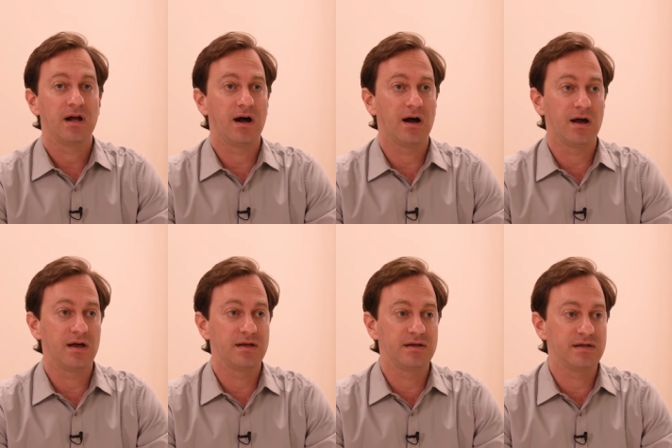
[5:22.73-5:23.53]

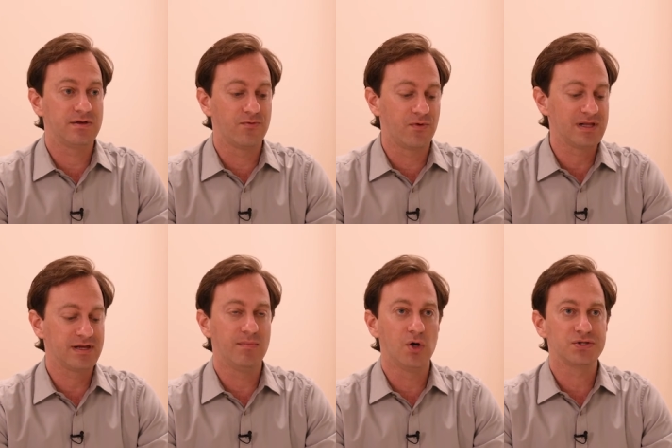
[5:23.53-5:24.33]
Uh,
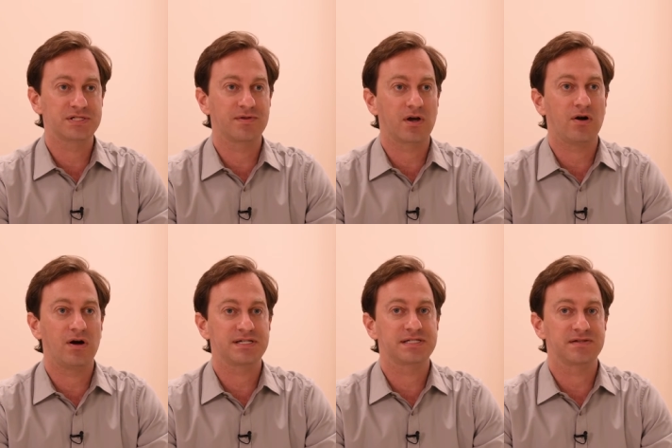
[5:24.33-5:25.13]
really, most of the
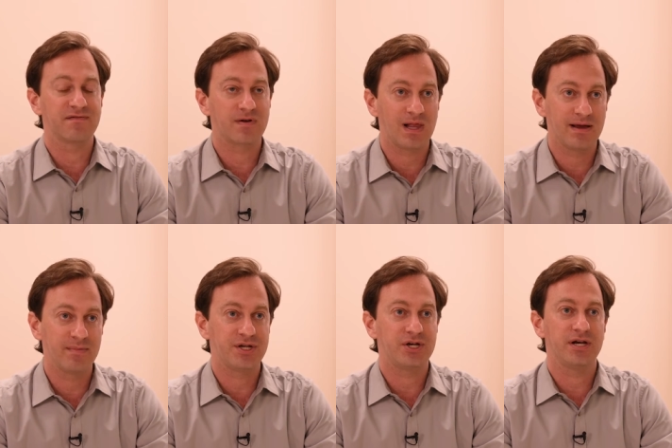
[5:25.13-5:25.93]
costs of
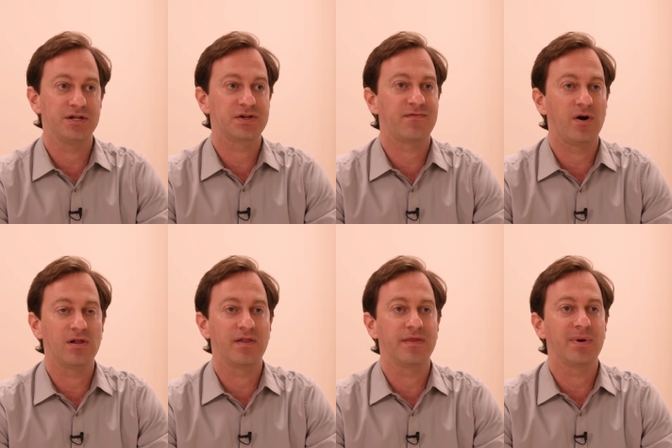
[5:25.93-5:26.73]
climate change
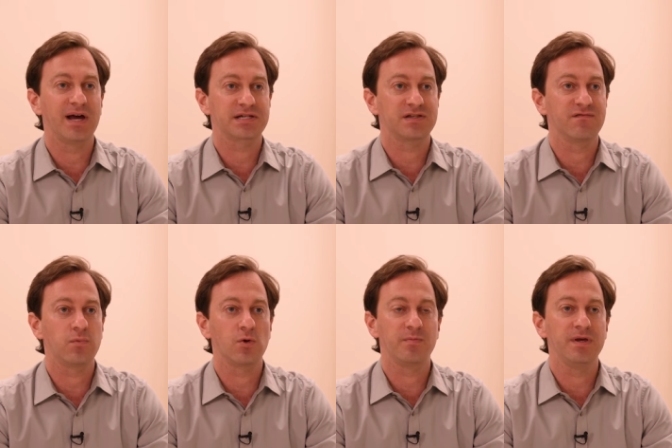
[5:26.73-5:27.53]
fall on the backs of
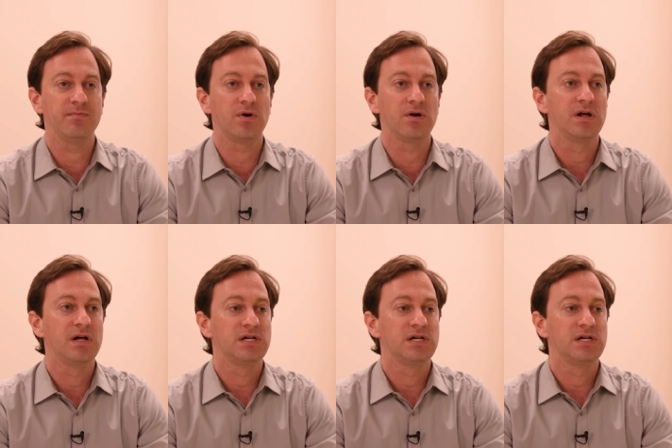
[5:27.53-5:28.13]
poor people.